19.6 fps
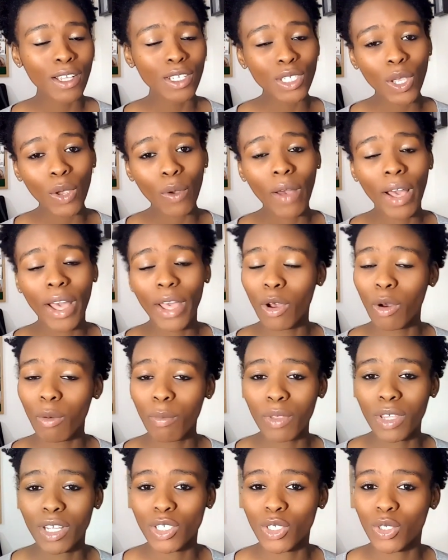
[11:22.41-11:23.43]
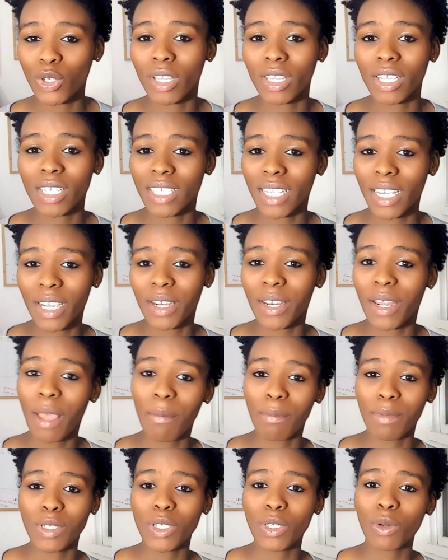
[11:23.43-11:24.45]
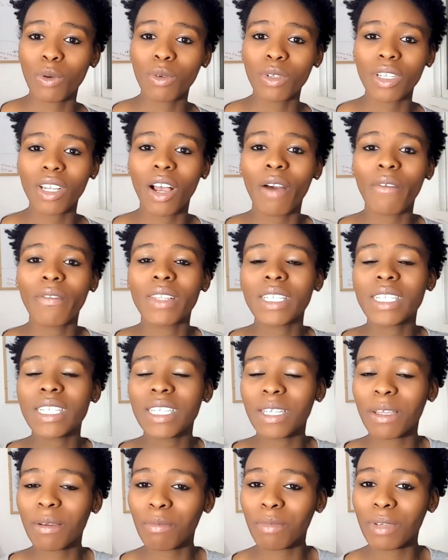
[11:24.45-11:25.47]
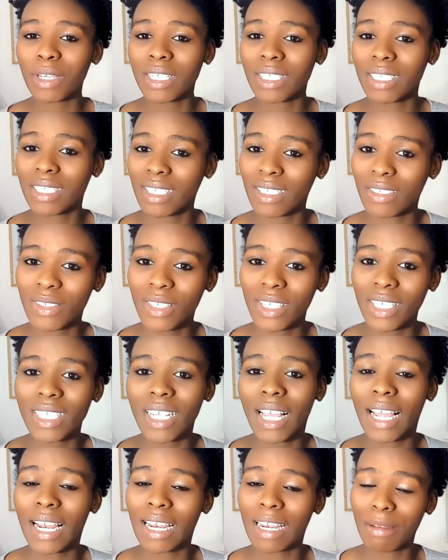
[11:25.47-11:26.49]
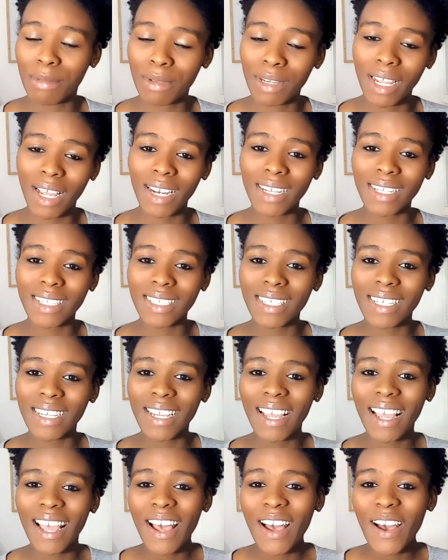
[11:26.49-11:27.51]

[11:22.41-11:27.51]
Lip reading: So I hope you enjoyed the second episode of the TMP series, Liminality.